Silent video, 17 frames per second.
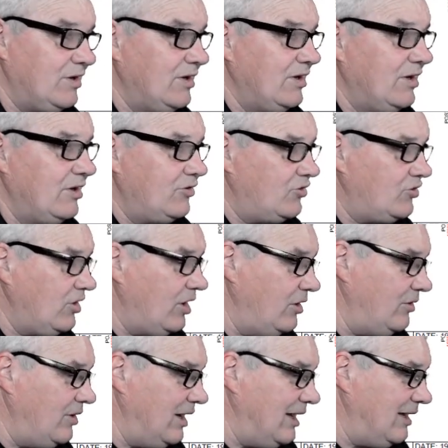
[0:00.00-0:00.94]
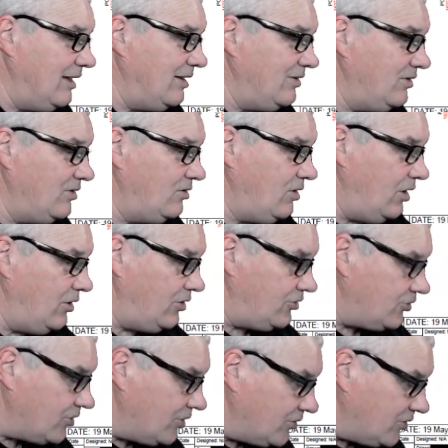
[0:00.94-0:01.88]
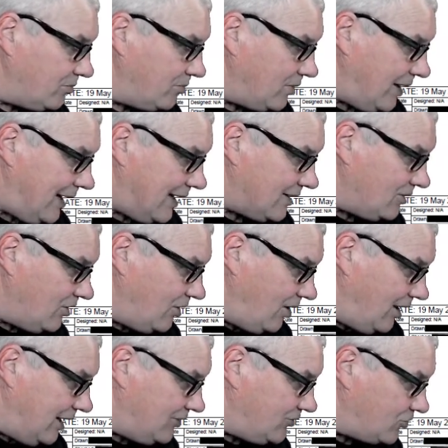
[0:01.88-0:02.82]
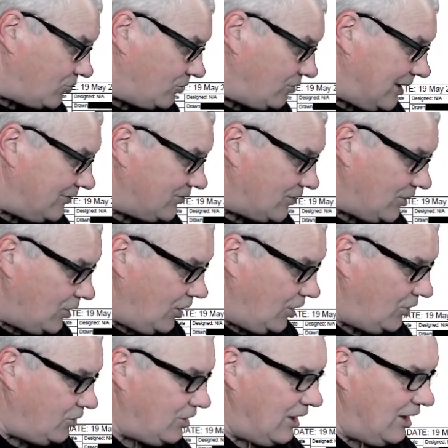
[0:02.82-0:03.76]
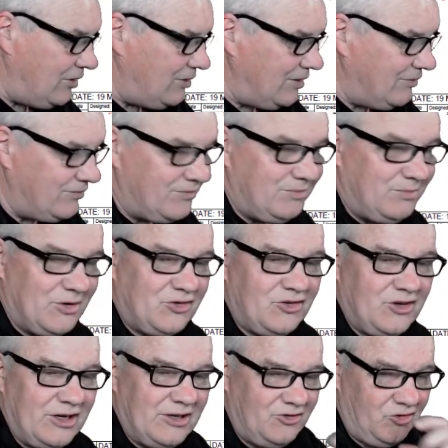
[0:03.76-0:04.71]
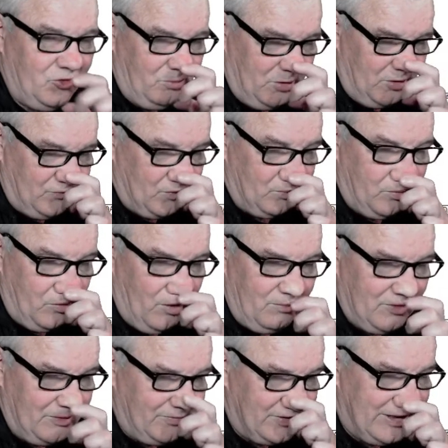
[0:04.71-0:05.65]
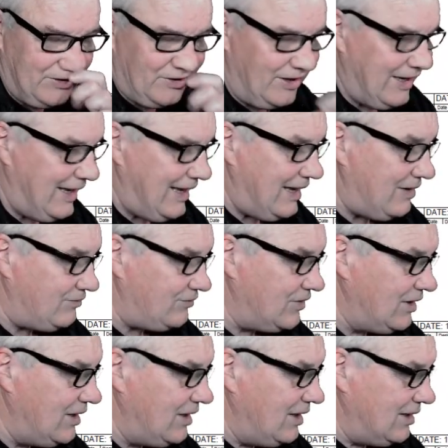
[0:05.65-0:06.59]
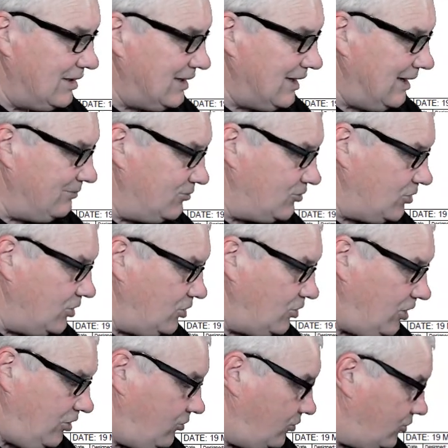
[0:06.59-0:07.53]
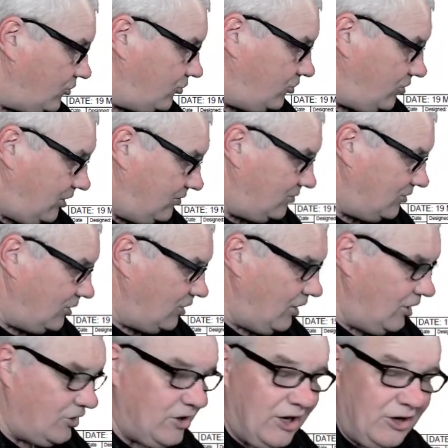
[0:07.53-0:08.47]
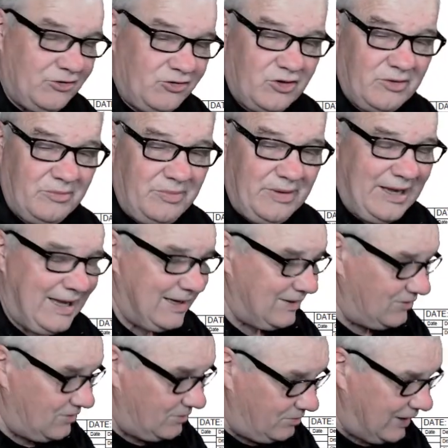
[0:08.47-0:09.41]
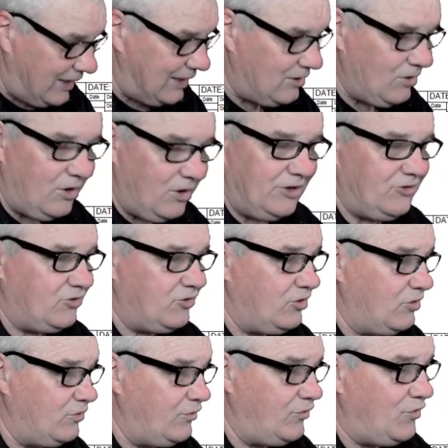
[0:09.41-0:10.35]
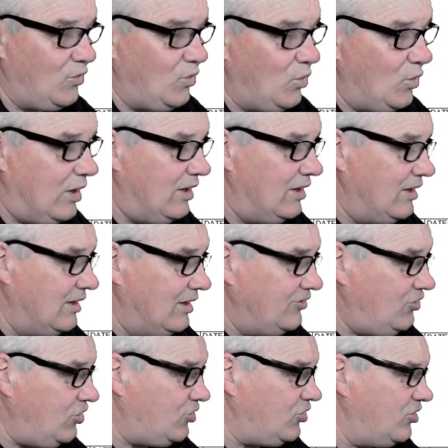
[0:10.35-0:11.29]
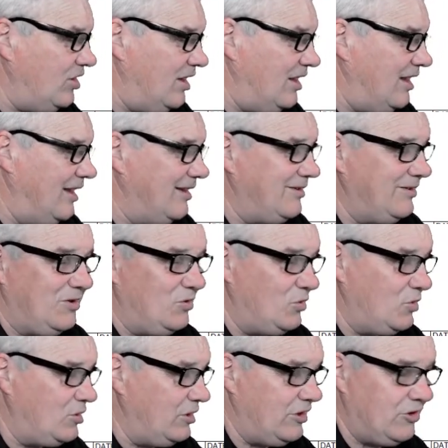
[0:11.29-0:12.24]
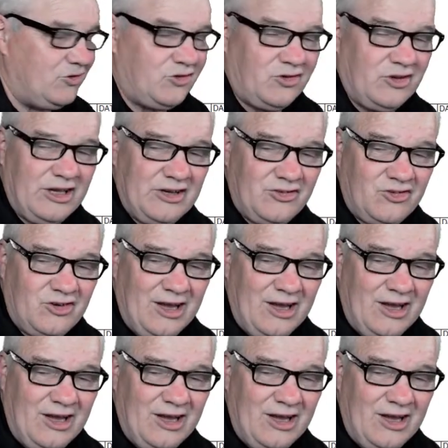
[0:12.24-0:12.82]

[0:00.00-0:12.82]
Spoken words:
So notice that the black lines around the logo are missing. It's a bit of a problem that I have. So you need to send the logo to the back and the black lines to the fore. Just a little glitch that